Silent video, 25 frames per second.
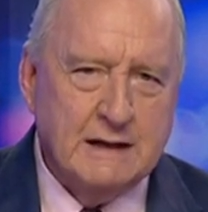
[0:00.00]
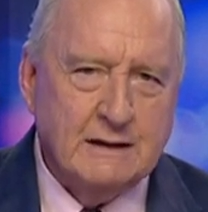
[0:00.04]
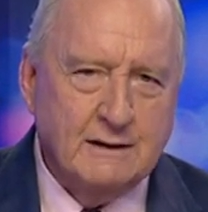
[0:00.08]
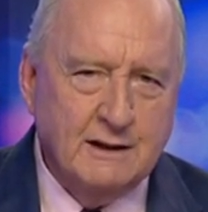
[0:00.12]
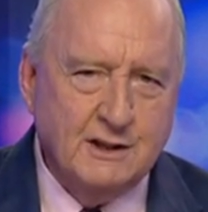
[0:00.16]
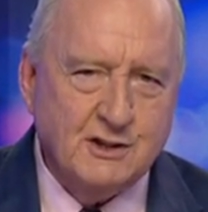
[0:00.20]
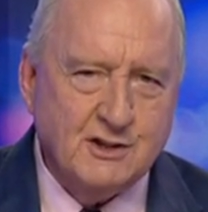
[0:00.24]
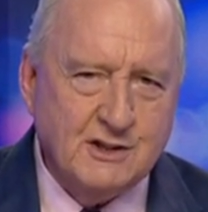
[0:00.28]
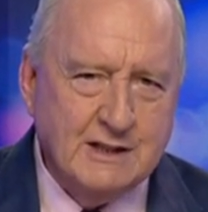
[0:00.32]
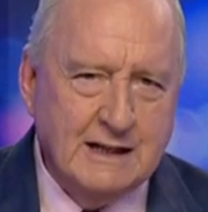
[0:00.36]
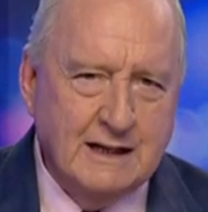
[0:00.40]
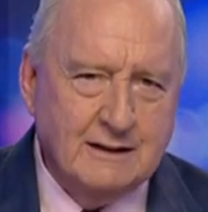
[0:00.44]

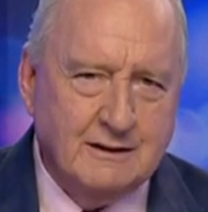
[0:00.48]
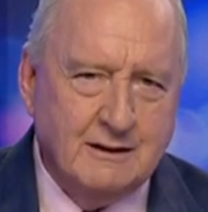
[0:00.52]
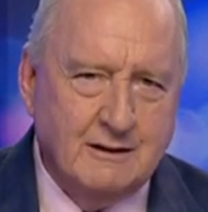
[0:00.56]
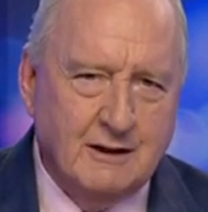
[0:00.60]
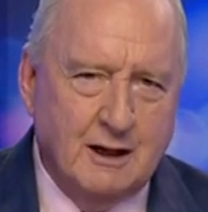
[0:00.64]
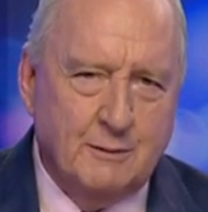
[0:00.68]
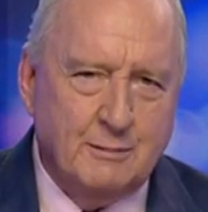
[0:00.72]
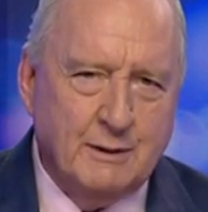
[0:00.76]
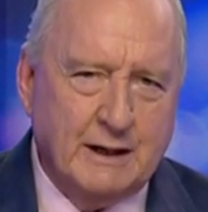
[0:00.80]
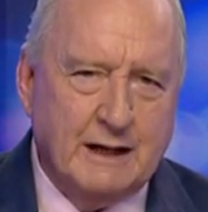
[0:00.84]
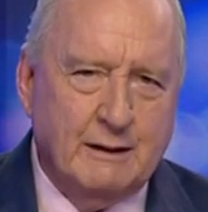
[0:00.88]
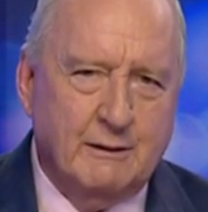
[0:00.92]
Let's start
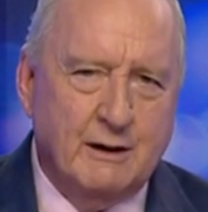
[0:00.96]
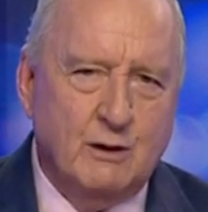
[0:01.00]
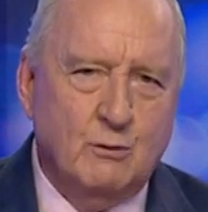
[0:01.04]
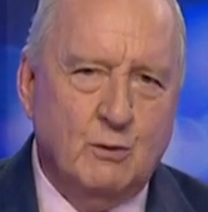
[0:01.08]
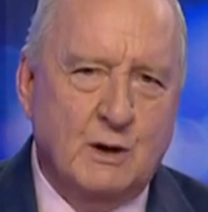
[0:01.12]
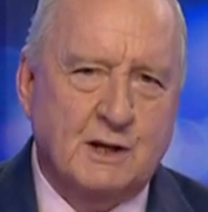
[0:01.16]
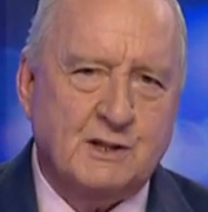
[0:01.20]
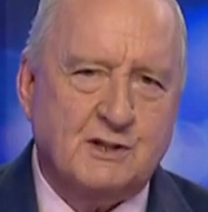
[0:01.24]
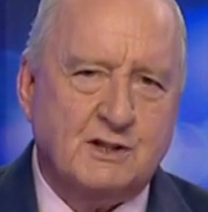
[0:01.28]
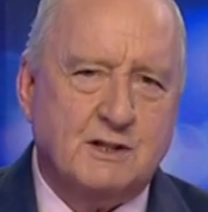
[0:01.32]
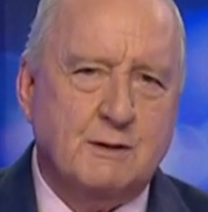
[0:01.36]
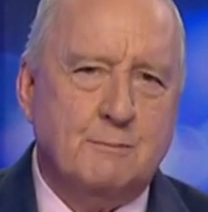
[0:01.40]
tonight by going
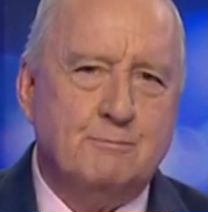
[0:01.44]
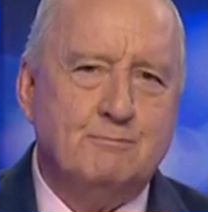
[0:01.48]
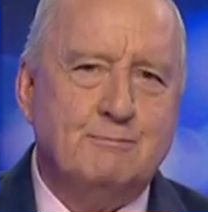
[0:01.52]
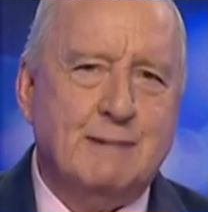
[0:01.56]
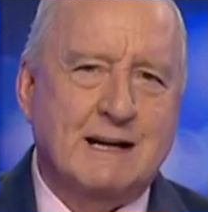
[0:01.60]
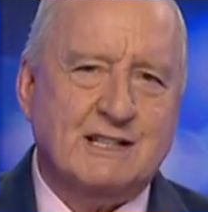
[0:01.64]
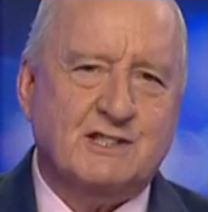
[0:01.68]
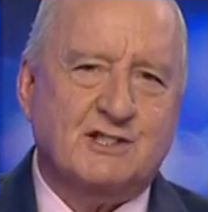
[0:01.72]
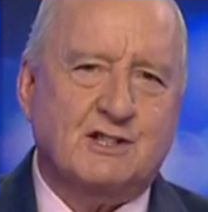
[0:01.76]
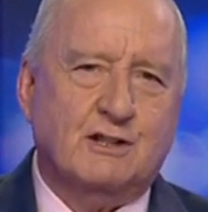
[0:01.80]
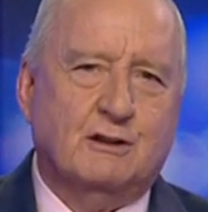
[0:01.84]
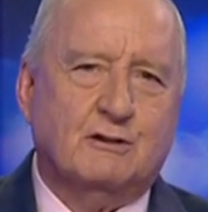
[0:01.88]
west to
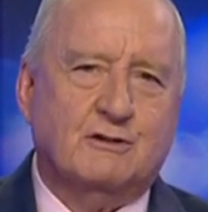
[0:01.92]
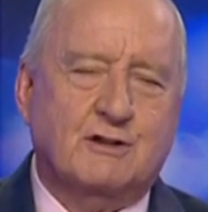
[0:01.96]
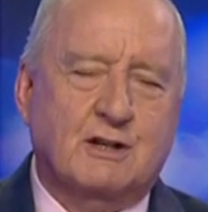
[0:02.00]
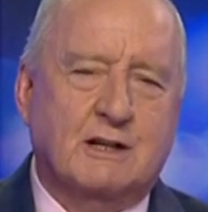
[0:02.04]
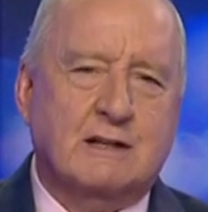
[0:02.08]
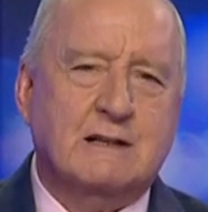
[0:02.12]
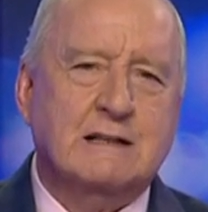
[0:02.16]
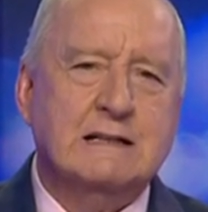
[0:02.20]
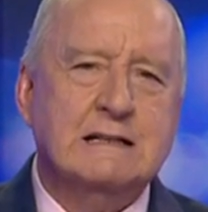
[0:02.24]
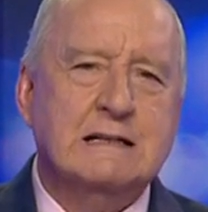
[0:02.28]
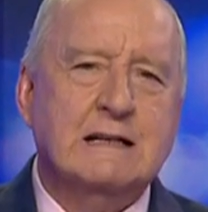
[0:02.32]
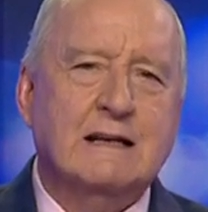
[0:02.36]

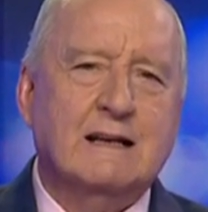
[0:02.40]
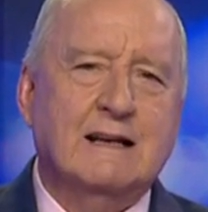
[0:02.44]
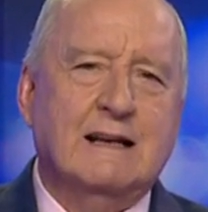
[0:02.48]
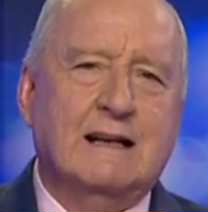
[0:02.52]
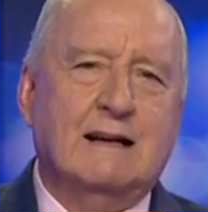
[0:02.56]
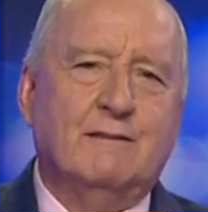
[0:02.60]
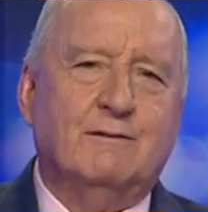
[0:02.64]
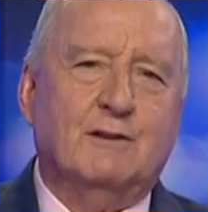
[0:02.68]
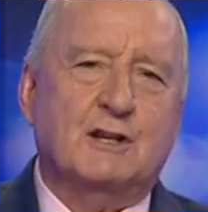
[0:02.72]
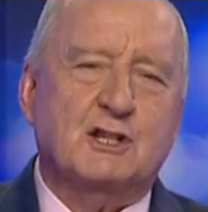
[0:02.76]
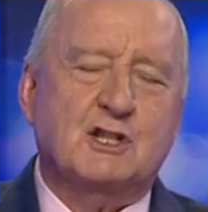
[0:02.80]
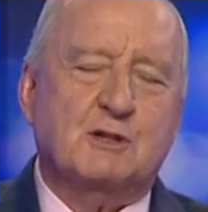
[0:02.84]
Busselton,
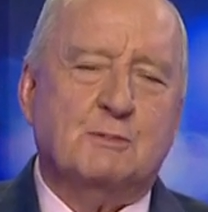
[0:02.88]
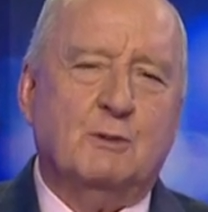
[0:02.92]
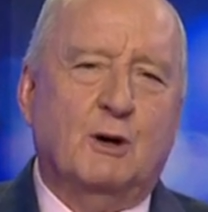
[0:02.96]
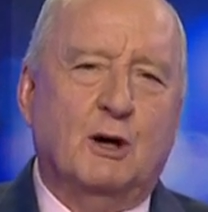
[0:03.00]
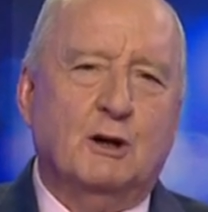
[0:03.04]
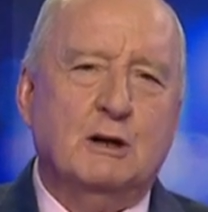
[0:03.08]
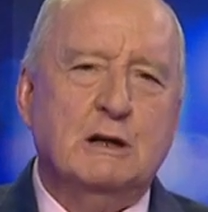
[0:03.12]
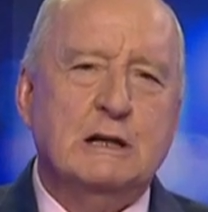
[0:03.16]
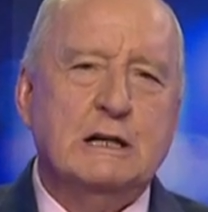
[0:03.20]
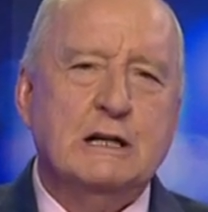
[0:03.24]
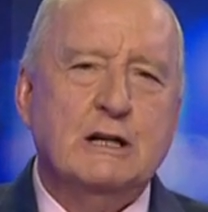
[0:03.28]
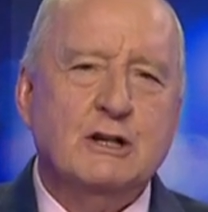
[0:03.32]
lovely
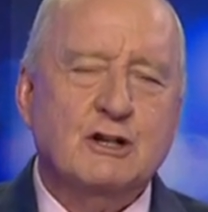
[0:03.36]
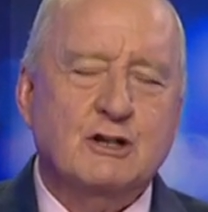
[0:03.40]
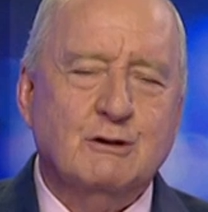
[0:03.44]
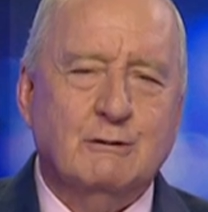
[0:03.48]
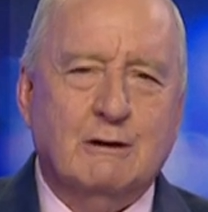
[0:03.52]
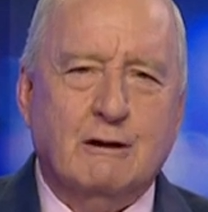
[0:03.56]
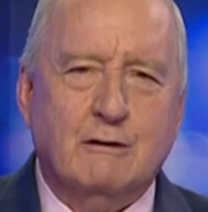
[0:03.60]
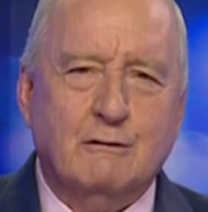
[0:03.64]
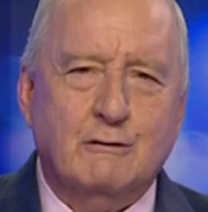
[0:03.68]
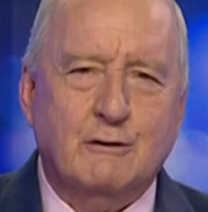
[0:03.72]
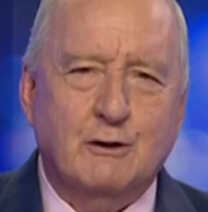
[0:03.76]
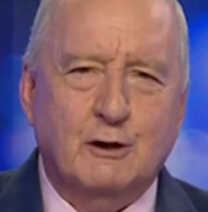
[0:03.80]
spot, two
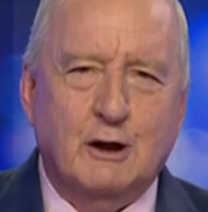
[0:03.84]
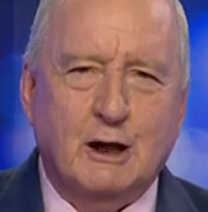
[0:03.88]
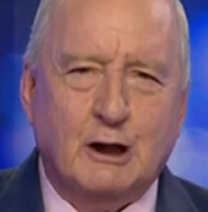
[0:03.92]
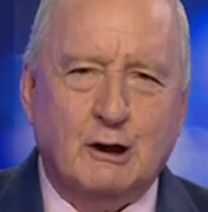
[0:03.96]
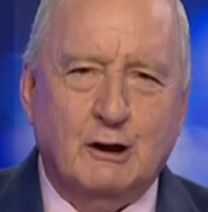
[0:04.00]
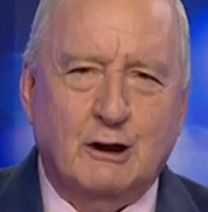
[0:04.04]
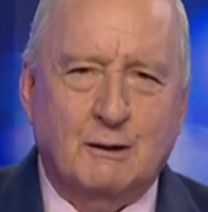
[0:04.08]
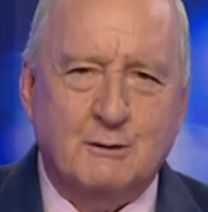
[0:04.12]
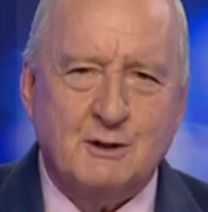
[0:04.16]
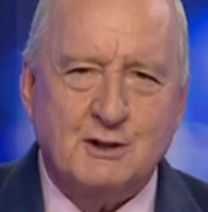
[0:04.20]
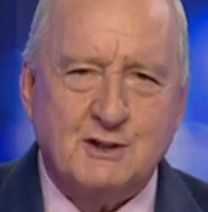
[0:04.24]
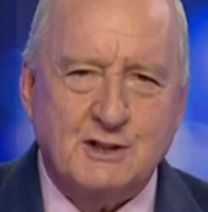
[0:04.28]
hundred thirty
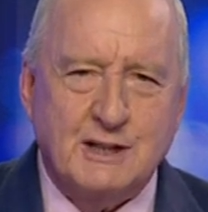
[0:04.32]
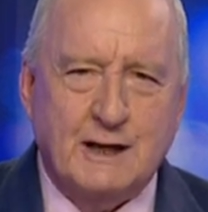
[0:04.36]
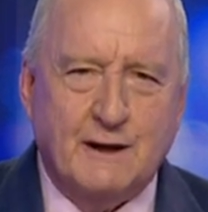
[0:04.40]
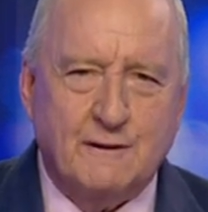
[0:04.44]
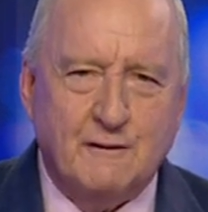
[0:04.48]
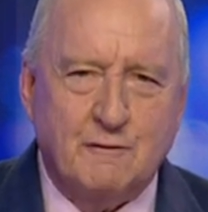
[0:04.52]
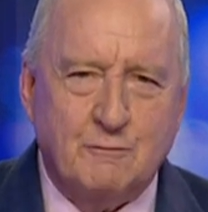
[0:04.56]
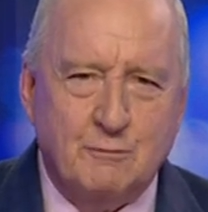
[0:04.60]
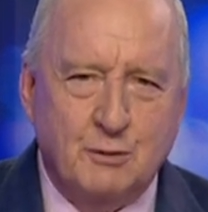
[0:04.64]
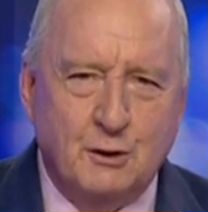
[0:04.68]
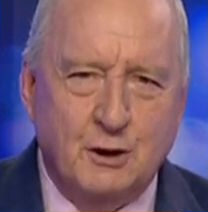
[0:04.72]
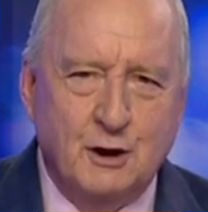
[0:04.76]
kilometres
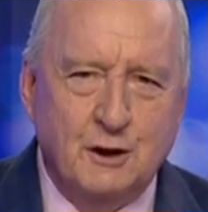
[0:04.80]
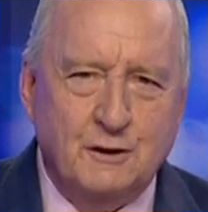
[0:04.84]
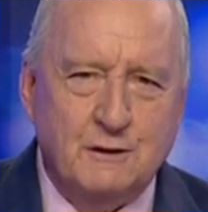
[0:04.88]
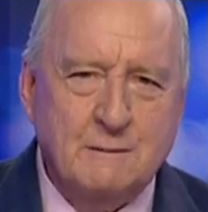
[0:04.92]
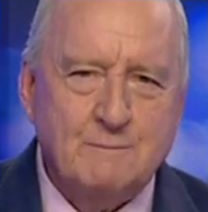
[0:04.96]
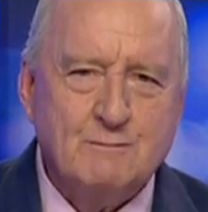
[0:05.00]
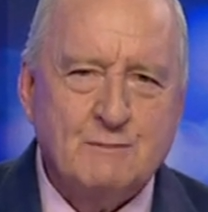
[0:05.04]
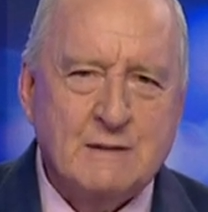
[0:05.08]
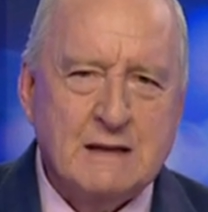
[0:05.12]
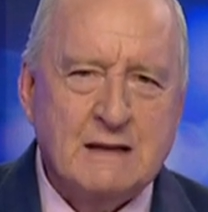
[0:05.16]
south of Perth.